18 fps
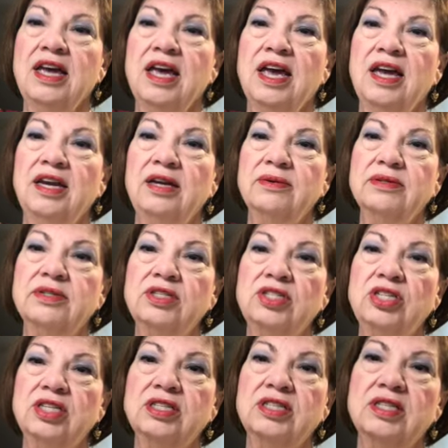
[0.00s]
And it was
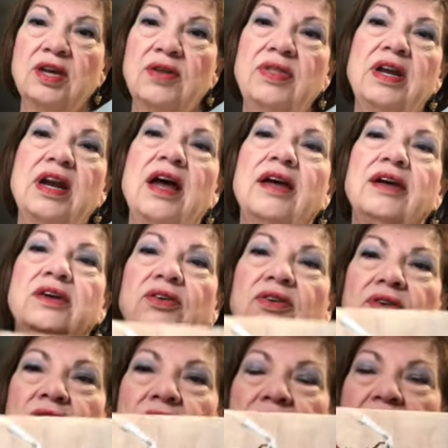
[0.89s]
just so that I
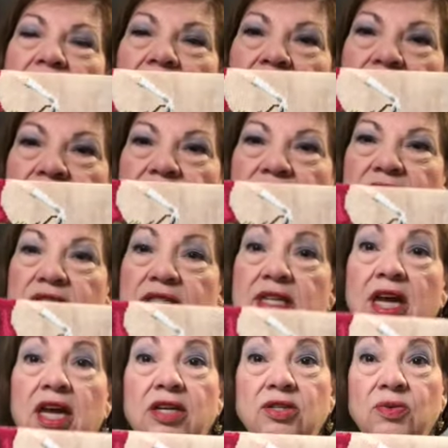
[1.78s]
could actually
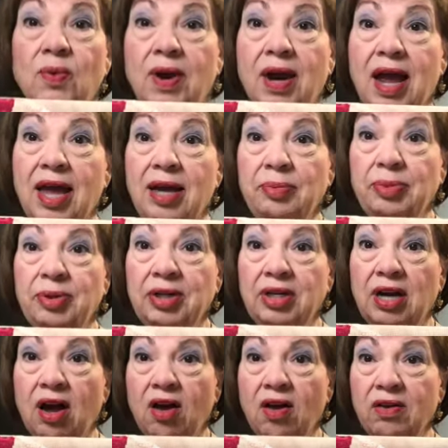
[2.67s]
touch what I had
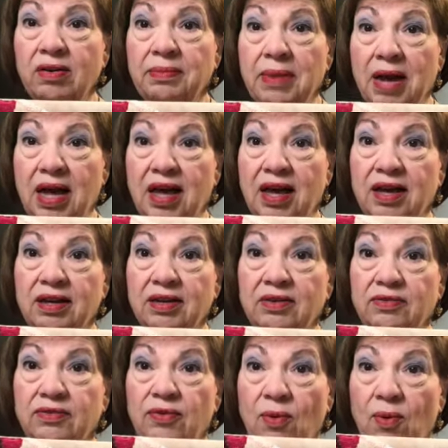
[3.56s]
put on my
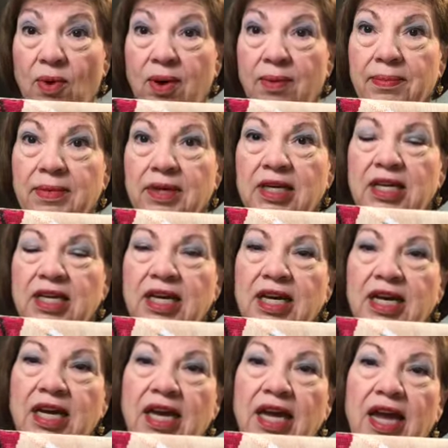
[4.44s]
form.
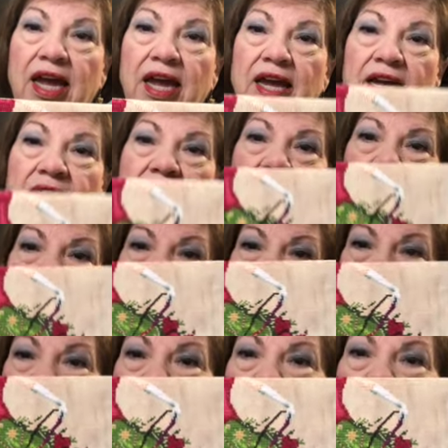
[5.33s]
And I
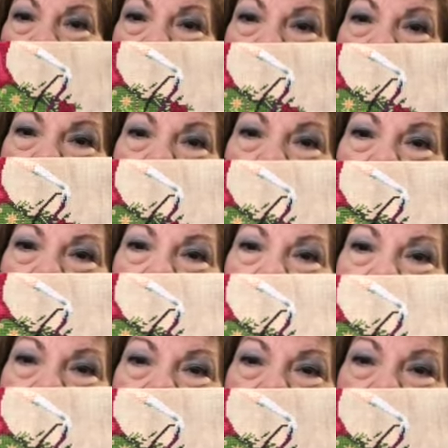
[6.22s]
did
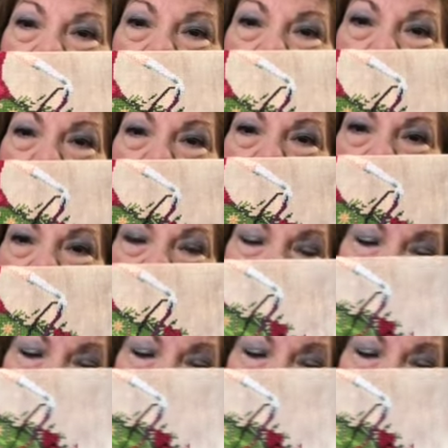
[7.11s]
post